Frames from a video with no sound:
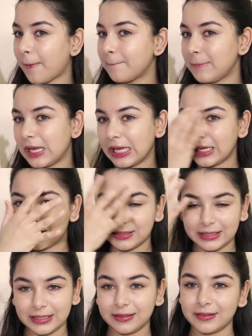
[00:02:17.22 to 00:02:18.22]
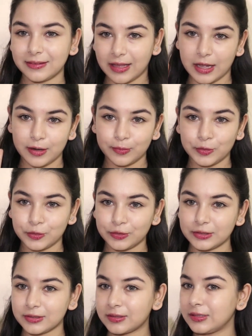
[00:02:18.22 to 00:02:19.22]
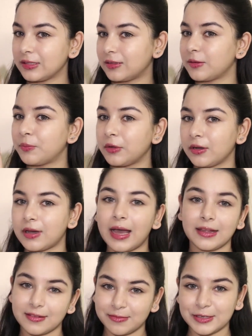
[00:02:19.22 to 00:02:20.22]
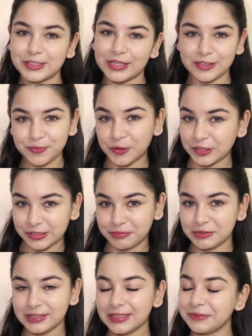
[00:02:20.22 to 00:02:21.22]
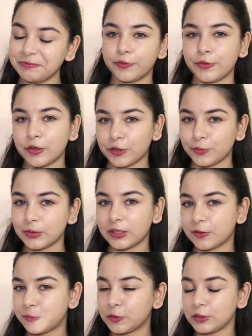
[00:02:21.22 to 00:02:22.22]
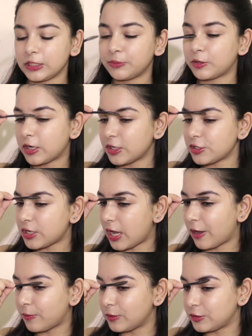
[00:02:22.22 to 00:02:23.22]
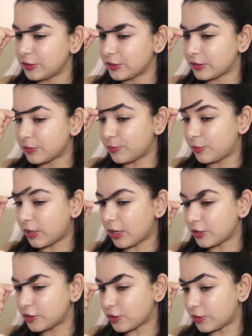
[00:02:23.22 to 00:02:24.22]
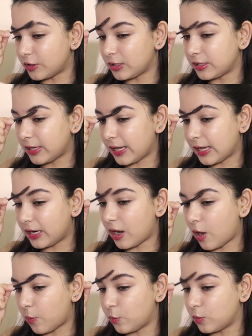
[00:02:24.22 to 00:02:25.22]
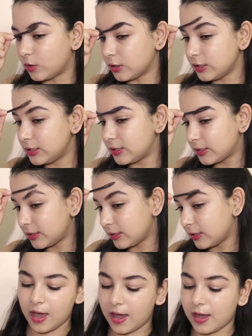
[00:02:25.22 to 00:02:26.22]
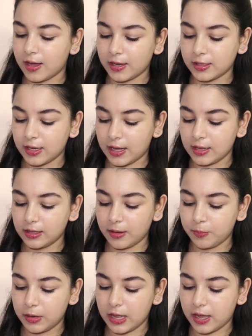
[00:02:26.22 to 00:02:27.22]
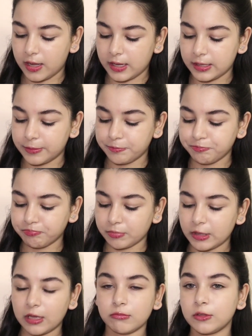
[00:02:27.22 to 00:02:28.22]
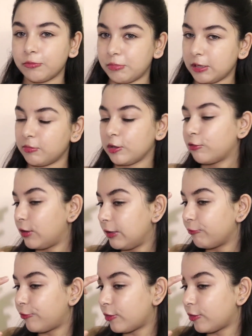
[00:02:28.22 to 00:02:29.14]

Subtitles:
make these eyebrows disappear as much as possible. First, with the spoolie brush, I will just brush all the hair upwards, and I'll apply the BB cream